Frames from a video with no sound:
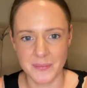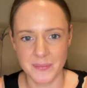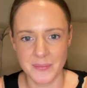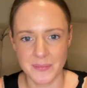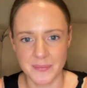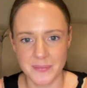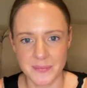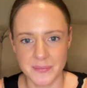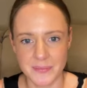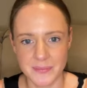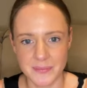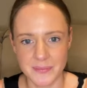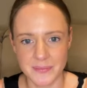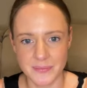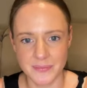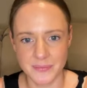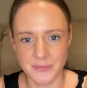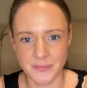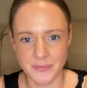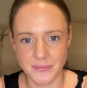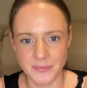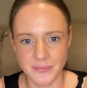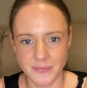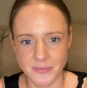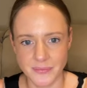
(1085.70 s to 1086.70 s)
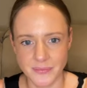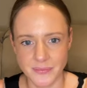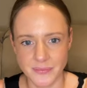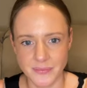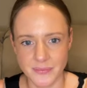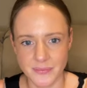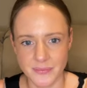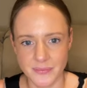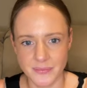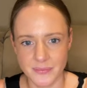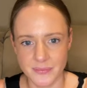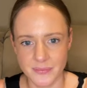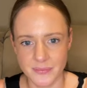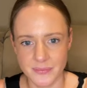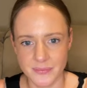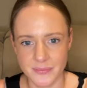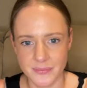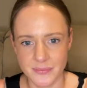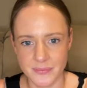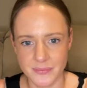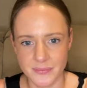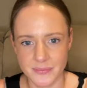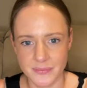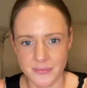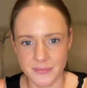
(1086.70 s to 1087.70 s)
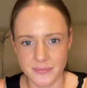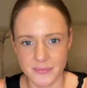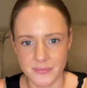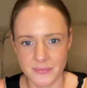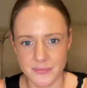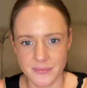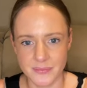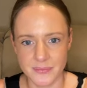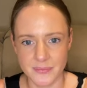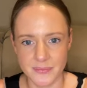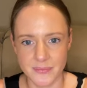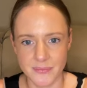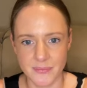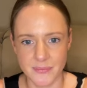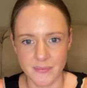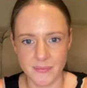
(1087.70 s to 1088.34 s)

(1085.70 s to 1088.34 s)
No one is speaking in this clip.